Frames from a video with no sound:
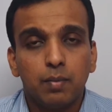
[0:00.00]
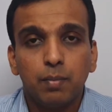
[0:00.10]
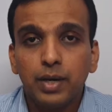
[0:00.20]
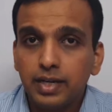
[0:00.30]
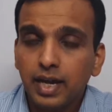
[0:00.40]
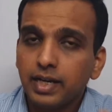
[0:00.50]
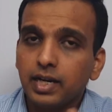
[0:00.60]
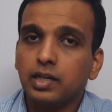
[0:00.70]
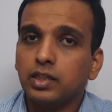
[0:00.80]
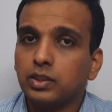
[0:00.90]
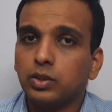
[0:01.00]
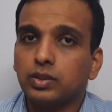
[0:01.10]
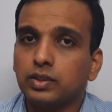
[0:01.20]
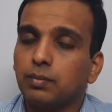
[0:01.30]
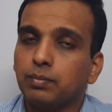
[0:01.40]
But Daniel understood
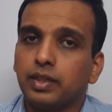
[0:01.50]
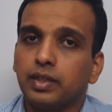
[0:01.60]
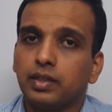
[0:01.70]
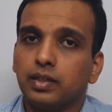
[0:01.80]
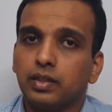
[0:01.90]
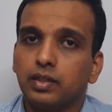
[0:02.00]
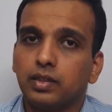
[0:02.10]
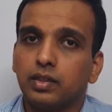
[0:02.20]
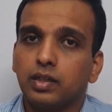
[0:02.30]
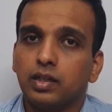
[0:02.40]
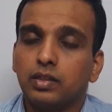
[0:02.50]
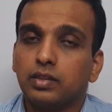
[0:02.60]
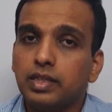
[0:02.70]
something.